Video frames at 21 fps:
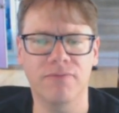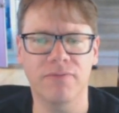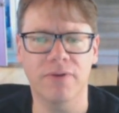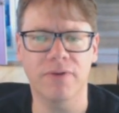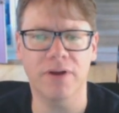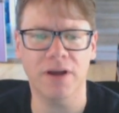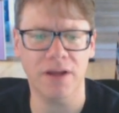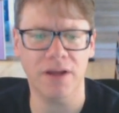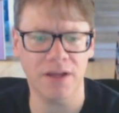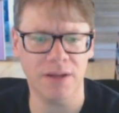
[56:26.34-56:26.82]

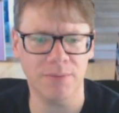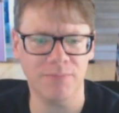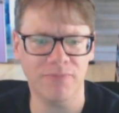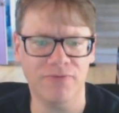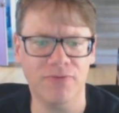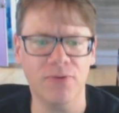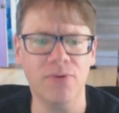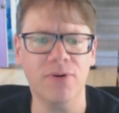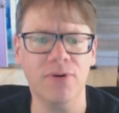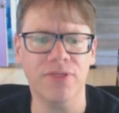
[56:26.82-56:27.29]
Um,
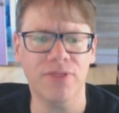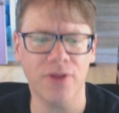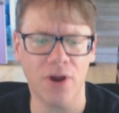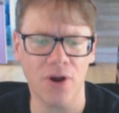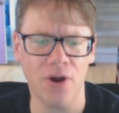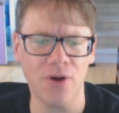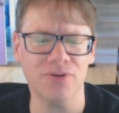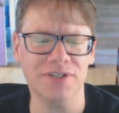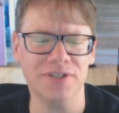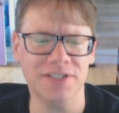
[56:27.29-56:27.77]
for
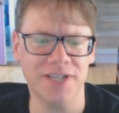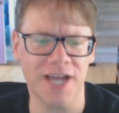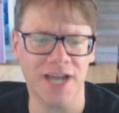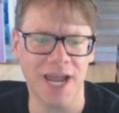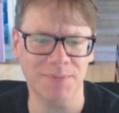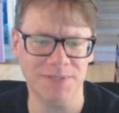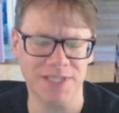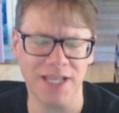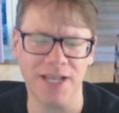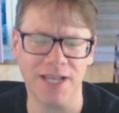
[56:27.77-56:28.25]
those
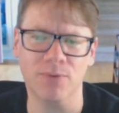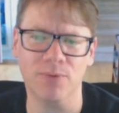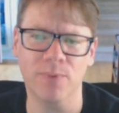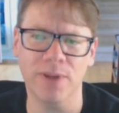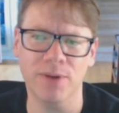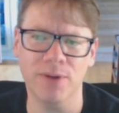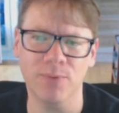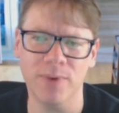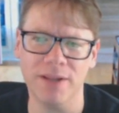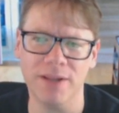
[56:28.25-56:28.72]
types, like
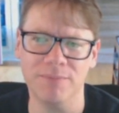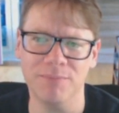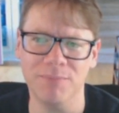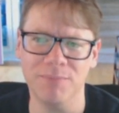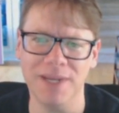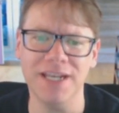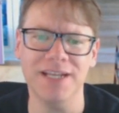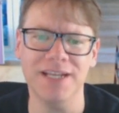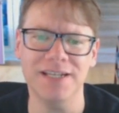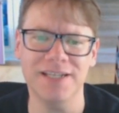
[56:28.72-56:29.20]
we went
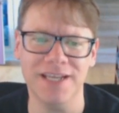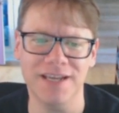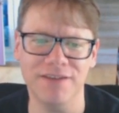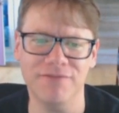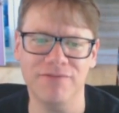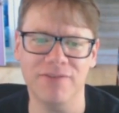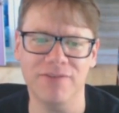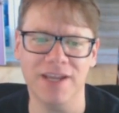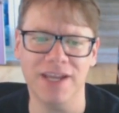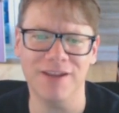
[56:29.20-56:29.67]
mini
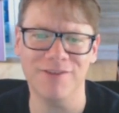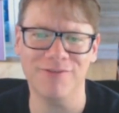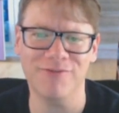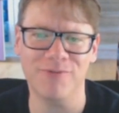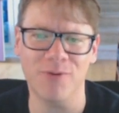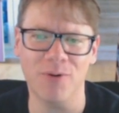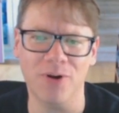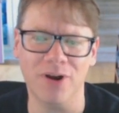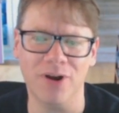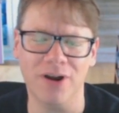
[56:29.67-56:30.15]
DV
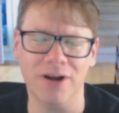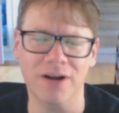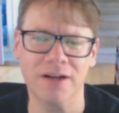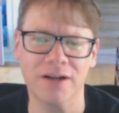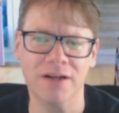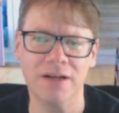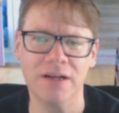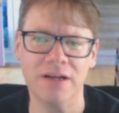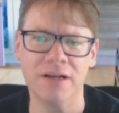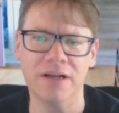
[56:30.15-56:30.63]
for,
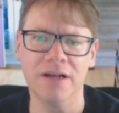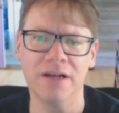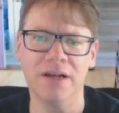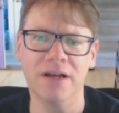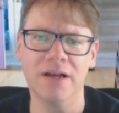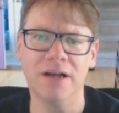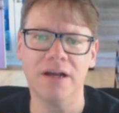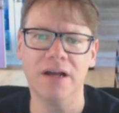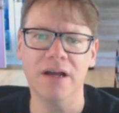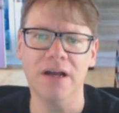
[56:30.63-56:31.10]

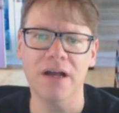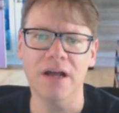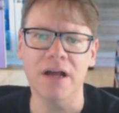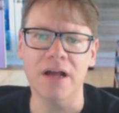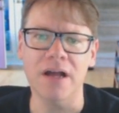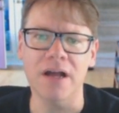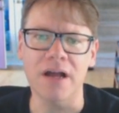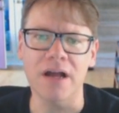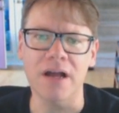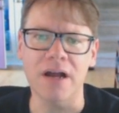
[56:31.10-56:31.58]

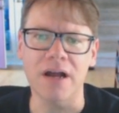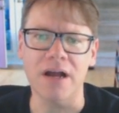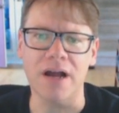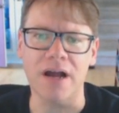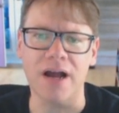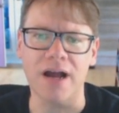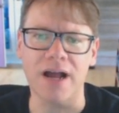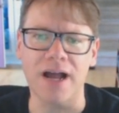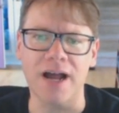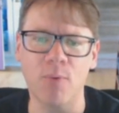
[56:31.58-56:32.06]

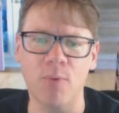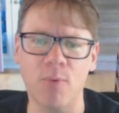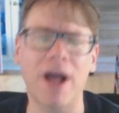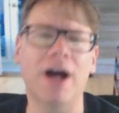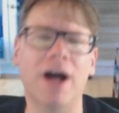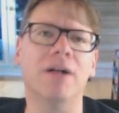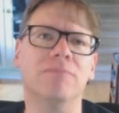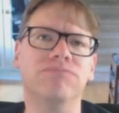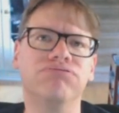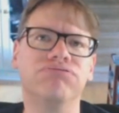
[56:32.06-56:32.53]
uh,
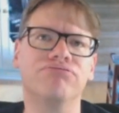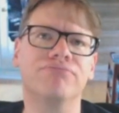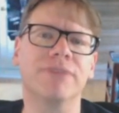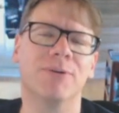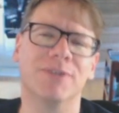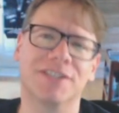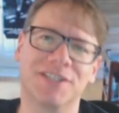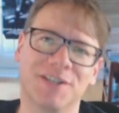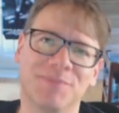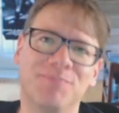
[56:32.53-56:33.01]
well, it
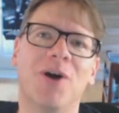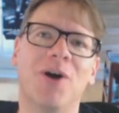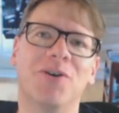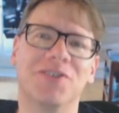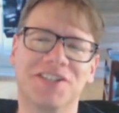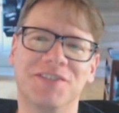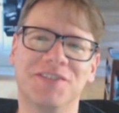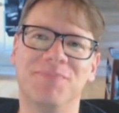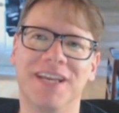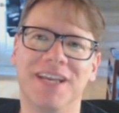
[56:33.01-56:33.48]
was
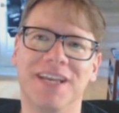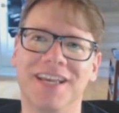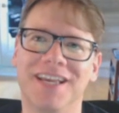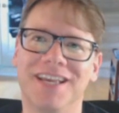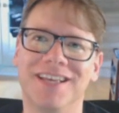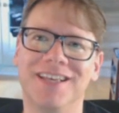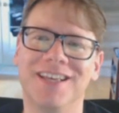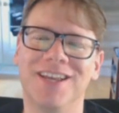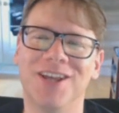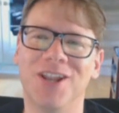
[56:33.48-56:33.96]
supposed to
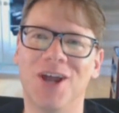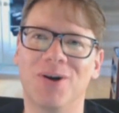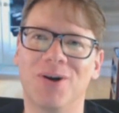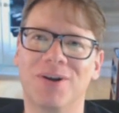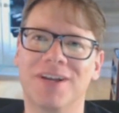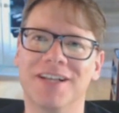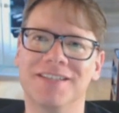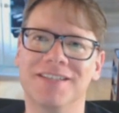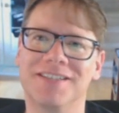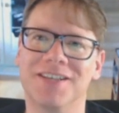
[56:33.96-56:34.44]
be you know
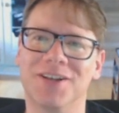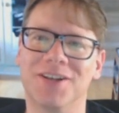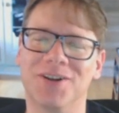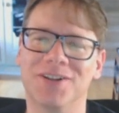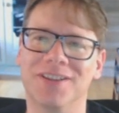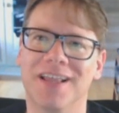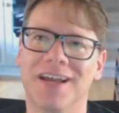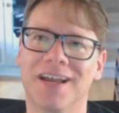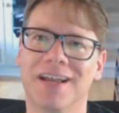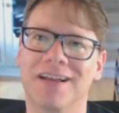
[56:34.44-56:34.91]

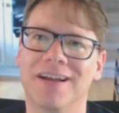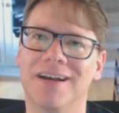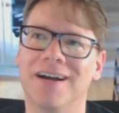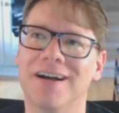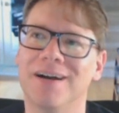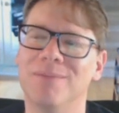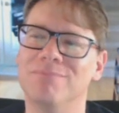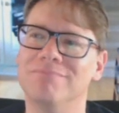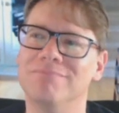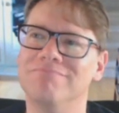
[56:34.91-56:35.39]
considered like um